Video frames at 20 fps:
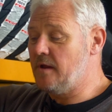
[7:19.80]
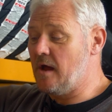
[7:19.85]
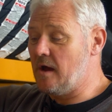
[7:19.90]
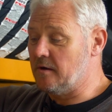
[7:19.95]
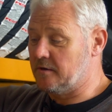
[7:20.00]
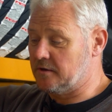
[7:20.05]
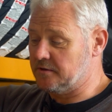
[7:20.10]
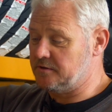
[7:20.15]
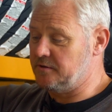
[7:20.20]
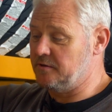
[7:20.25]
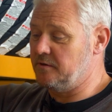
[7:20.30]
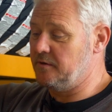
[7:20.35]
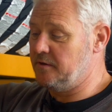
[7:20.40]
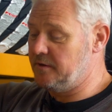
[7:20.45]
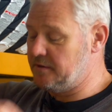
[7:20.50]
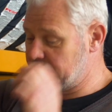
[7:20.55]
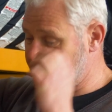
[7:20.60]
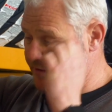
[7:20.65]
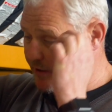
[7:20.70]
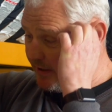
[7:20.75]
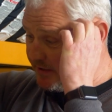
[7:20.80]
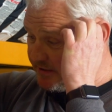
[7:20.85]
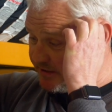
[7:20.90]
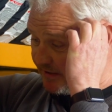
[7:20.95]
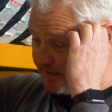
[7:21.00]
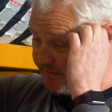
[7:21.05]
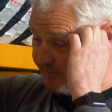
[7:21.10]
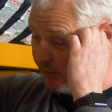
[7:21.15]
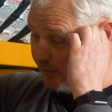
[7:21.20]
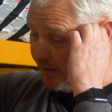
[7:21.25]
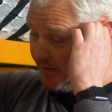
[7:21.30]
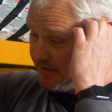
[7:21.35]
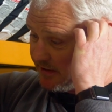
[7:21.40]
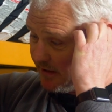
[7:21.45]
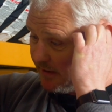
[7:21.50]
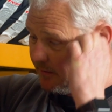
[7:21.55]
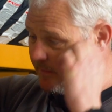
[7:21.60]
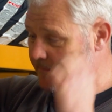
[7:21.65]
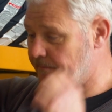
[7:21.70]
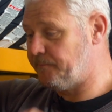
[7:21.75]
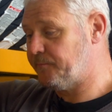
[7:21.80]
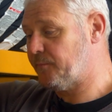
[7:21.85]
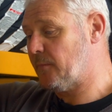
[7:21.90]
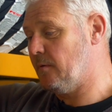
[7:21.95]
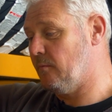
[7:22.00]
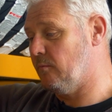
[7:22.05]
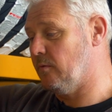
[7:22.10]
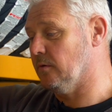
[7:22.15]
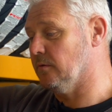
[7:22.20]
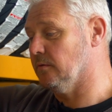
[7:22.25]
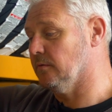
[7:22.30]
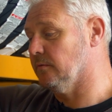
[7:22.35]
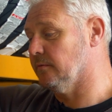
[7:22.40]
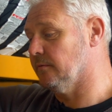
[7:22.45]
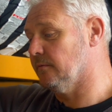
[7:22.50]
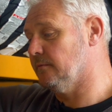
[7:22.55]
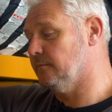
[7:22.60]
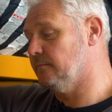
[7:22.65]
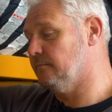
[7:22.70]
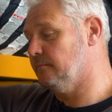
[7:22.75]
No, because 3642 will